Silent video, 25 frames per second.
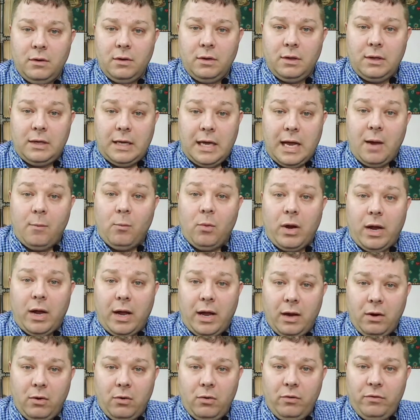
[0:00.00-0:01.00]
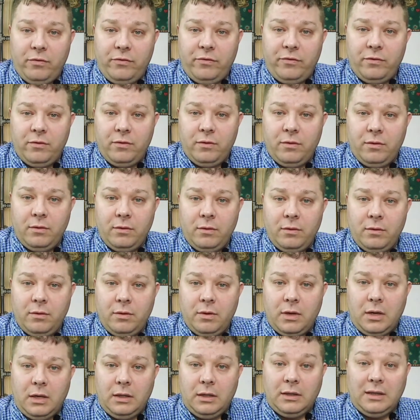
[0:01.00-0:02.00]
camera angles,
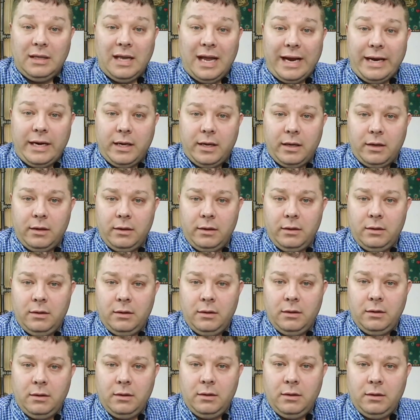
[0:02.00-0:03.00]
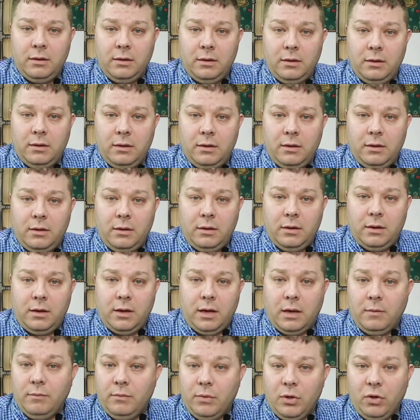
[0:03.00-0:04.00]
lighting,
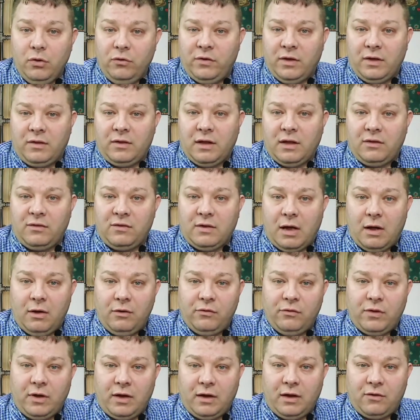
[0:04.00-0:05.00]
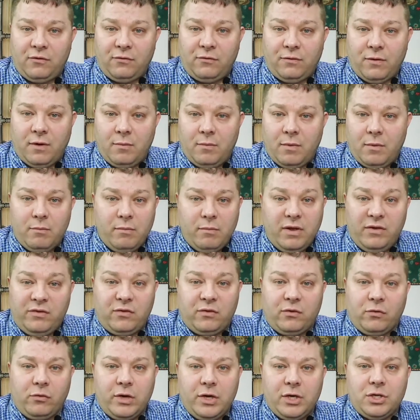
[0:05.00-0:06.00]
and music that sounds like it's from a
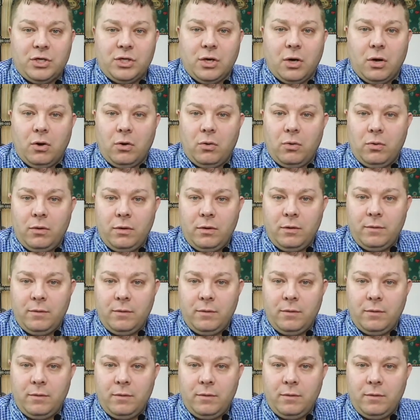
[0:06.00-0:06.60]
mystery show,